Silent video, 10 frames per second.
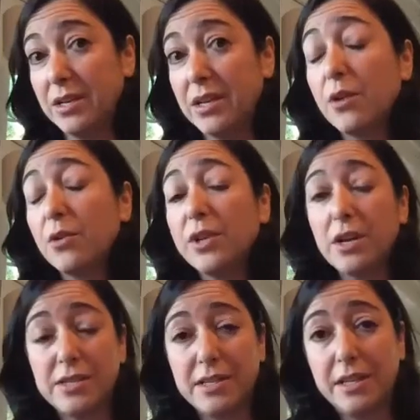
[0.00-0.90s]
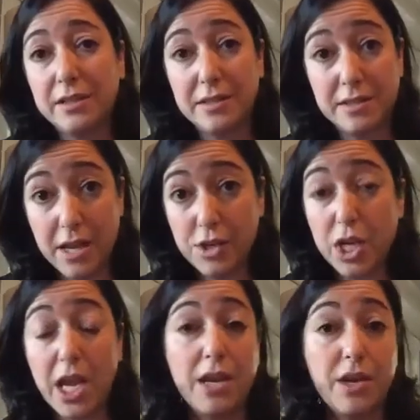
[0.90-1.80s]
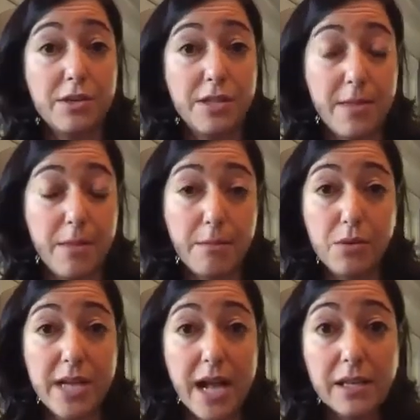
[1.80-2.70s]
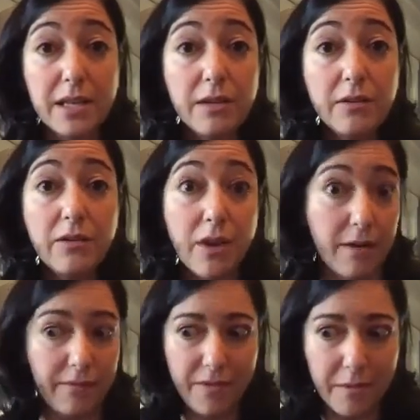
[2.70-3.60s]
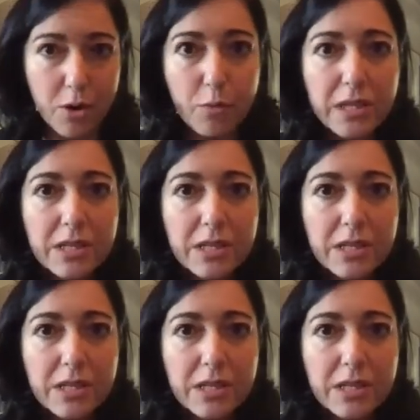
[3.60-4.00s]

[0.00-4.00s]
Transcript: not only our skills as educators and the modalities of the moment,